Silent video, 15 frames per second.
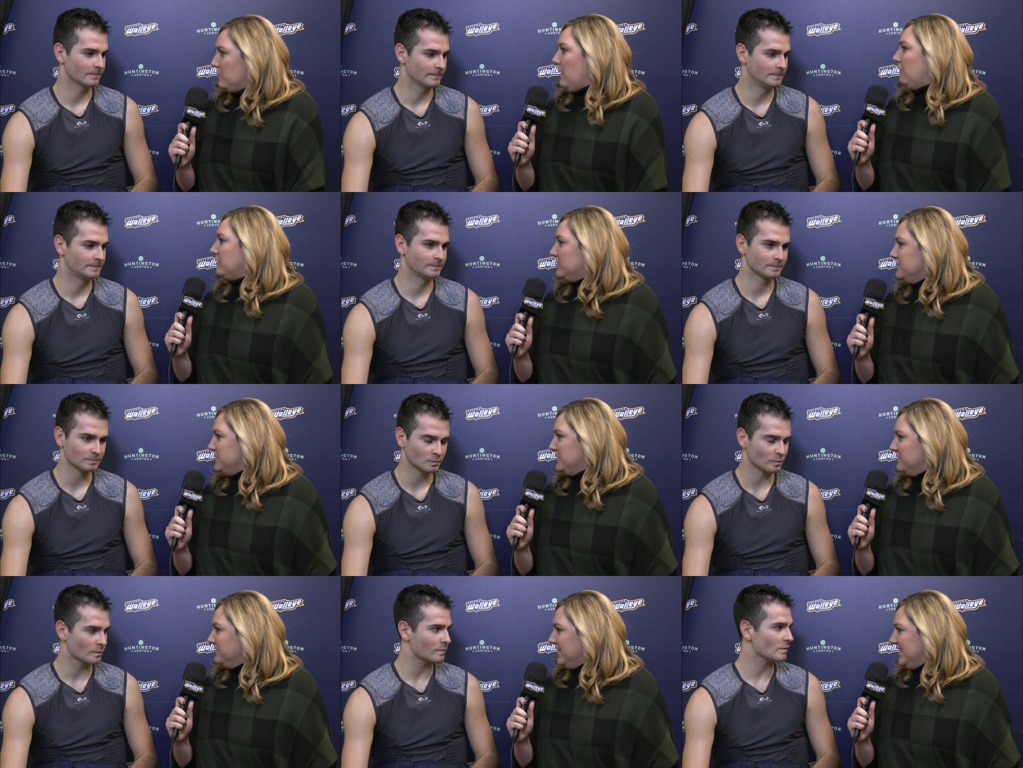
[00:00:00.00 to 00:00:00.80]

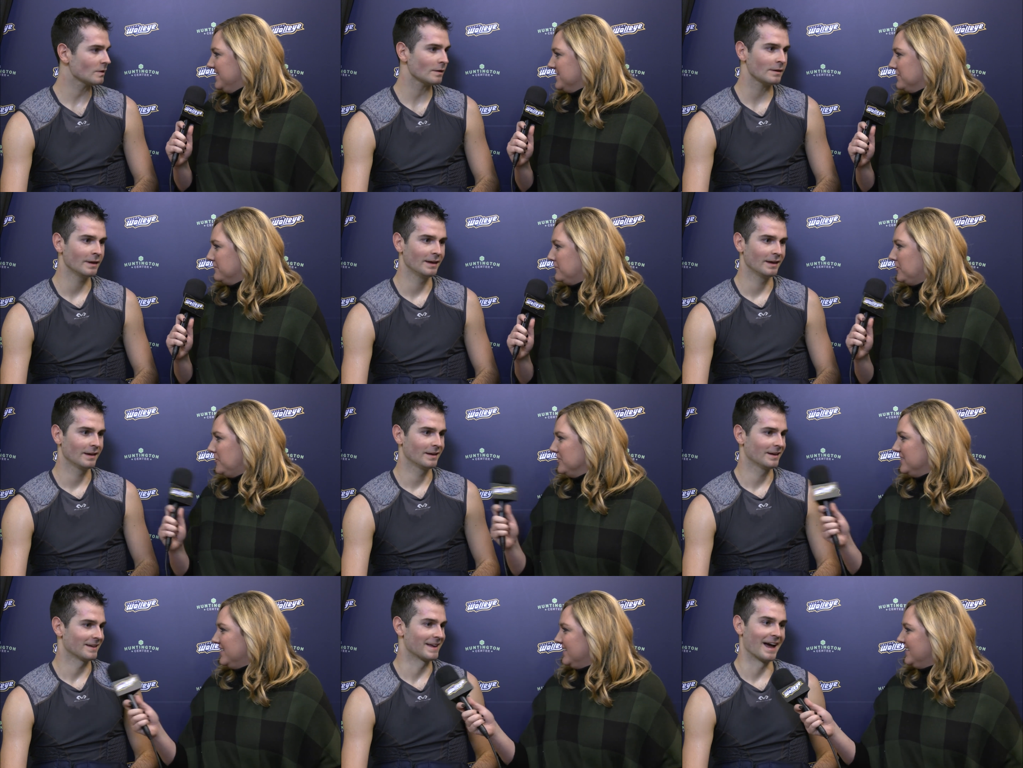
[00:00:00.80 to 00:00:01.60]
Speaker 1: welcomed you into the
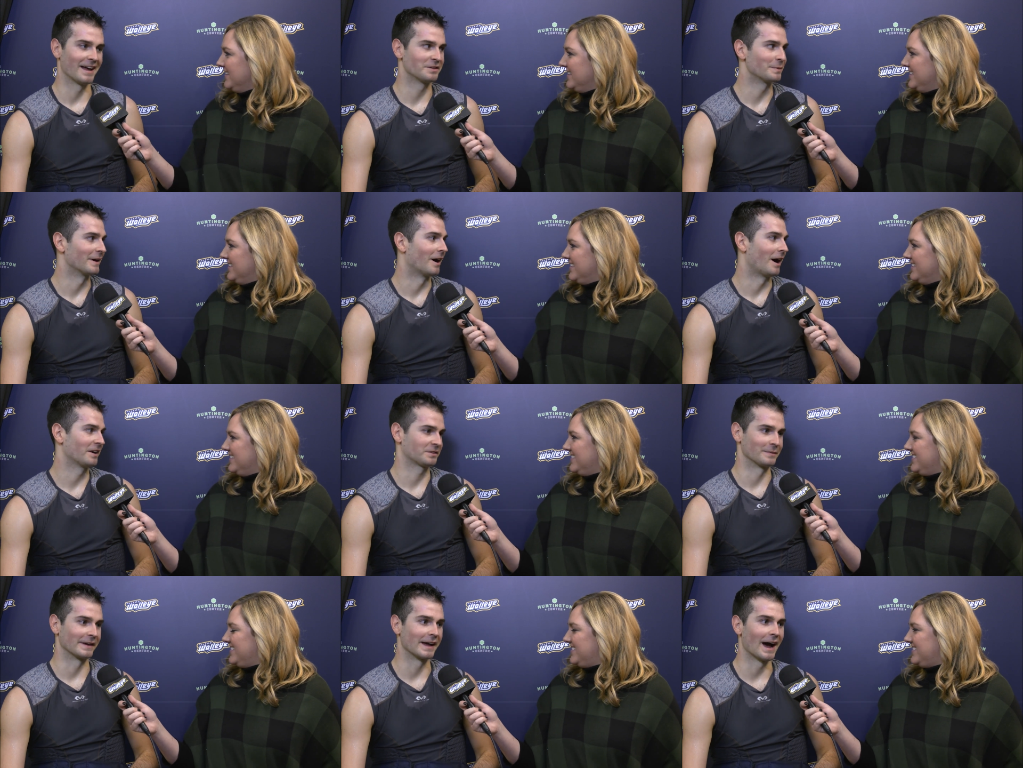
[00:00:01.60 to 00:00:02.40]
fold?
Speaker 2: Yeah, it's been
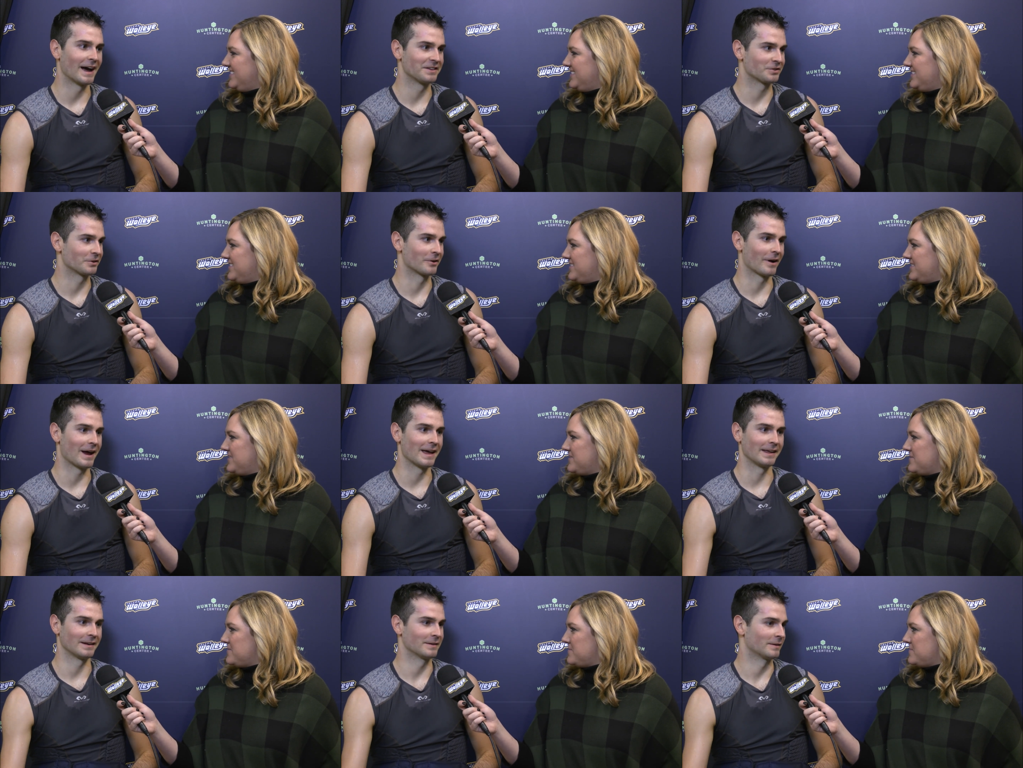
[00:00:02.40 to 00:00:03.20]
awesome. The guys are
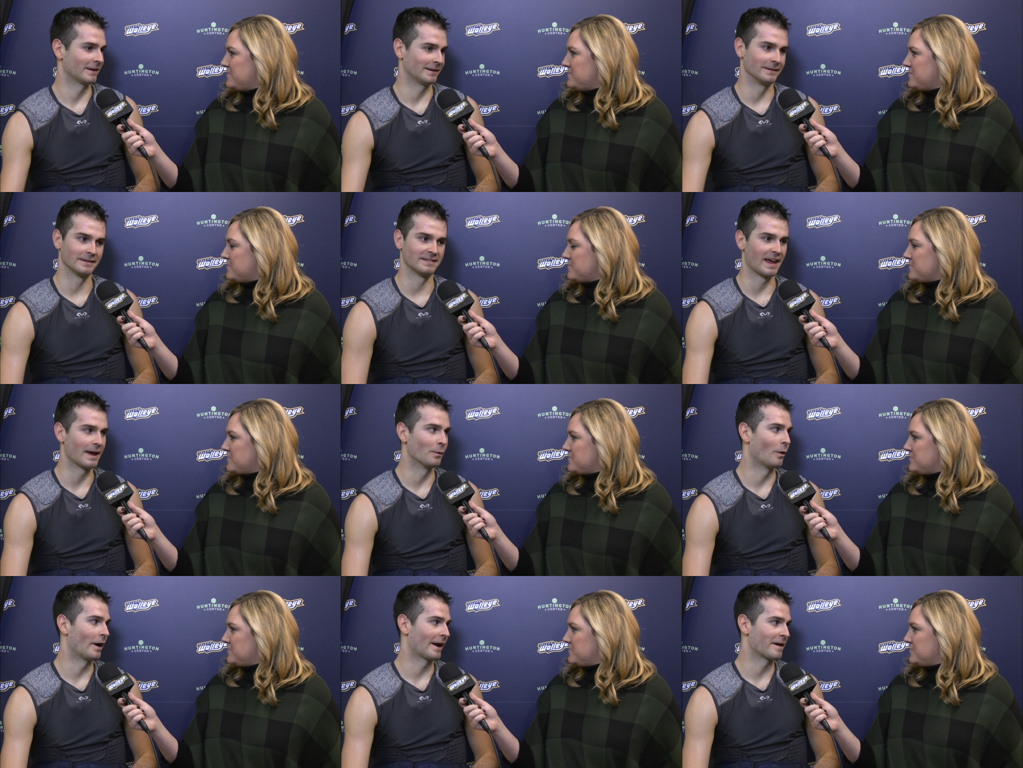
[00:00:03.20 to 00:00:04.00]
great. Like
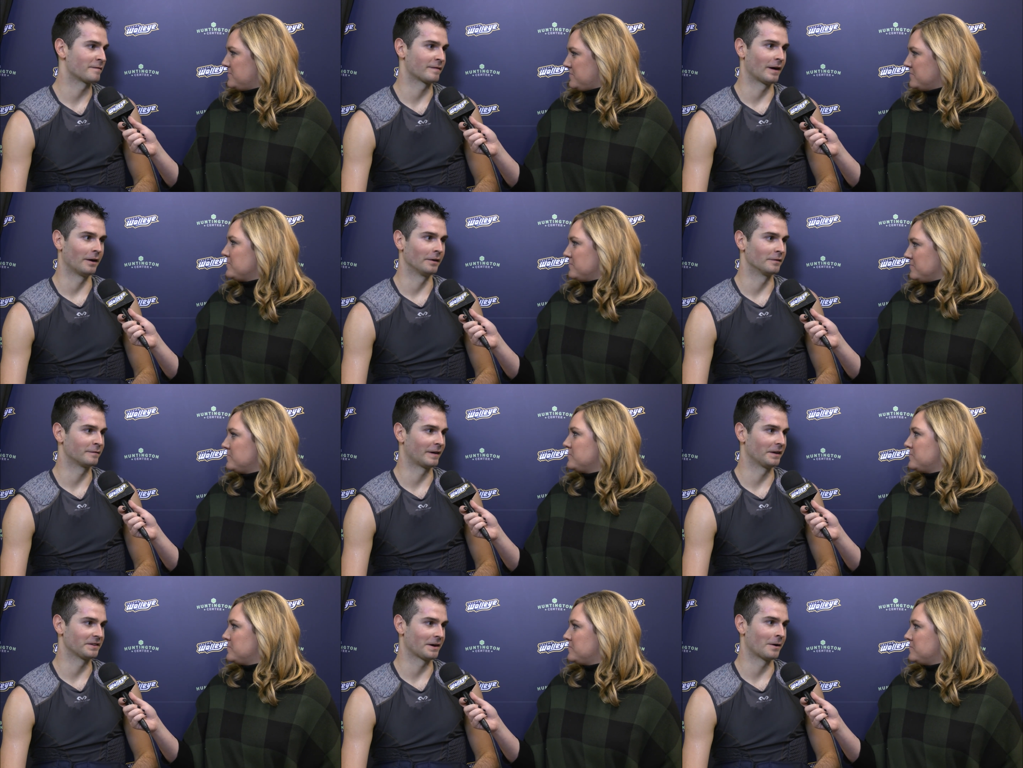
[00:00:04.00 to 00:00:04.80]
day one, I felt
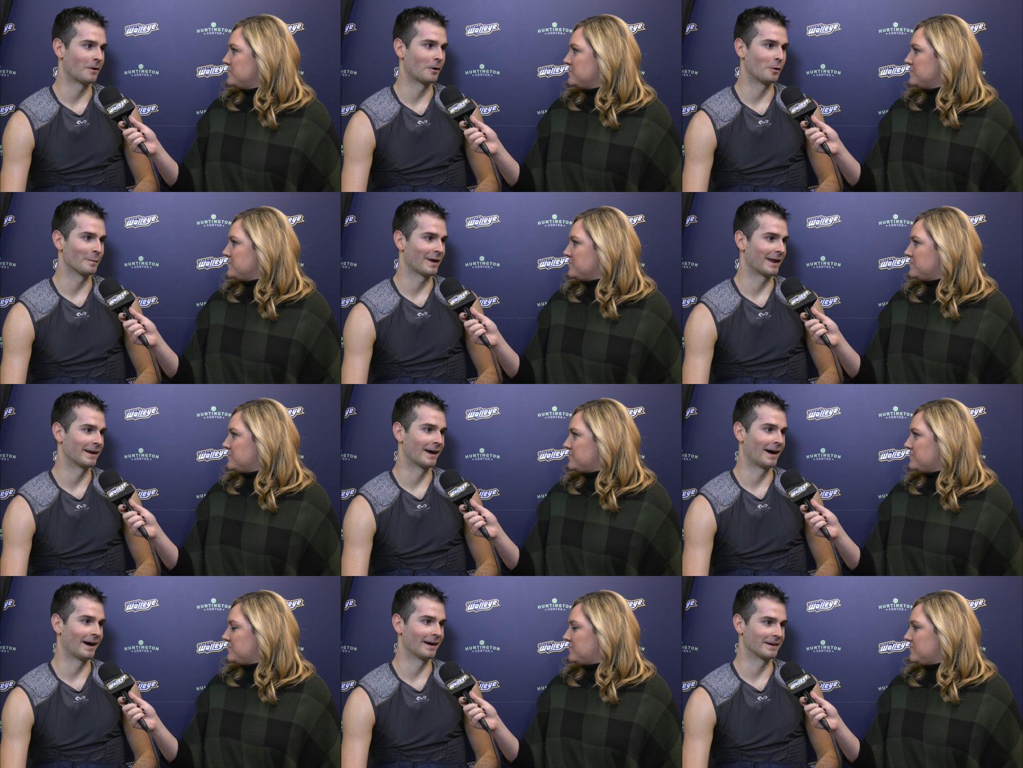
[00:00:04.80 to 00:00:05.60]
felt at home,
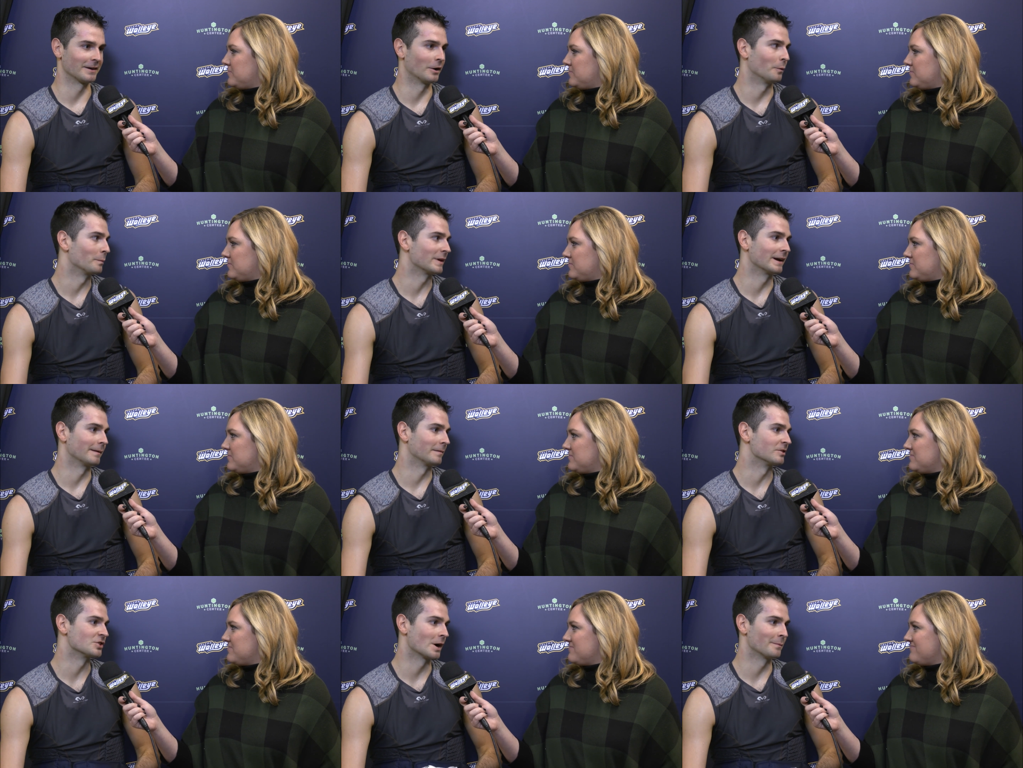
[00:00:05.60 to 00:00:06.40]
and uh, you know, being
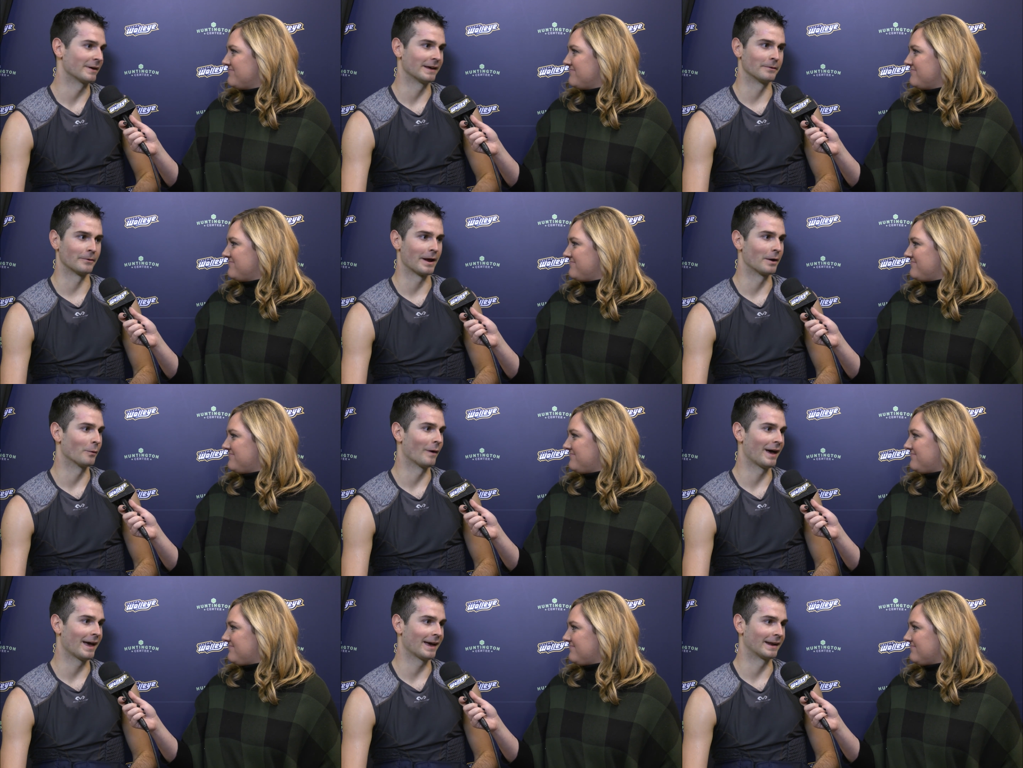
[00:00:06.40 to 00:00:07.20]
able to jump in right
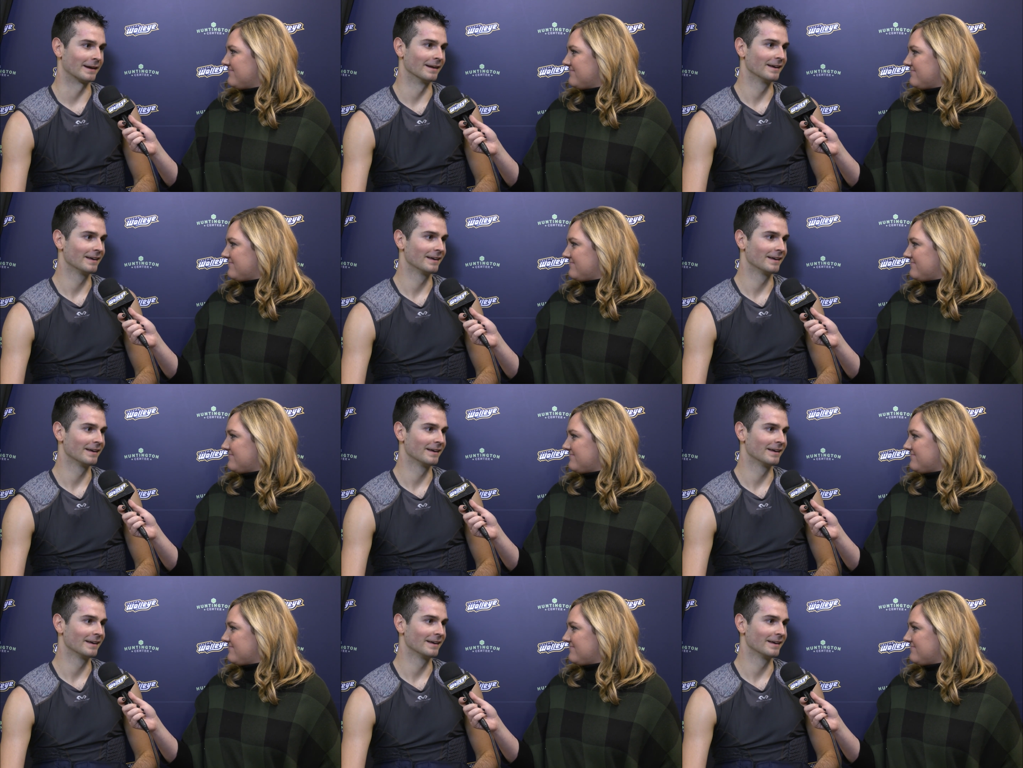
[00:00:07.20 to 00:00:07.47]
away and,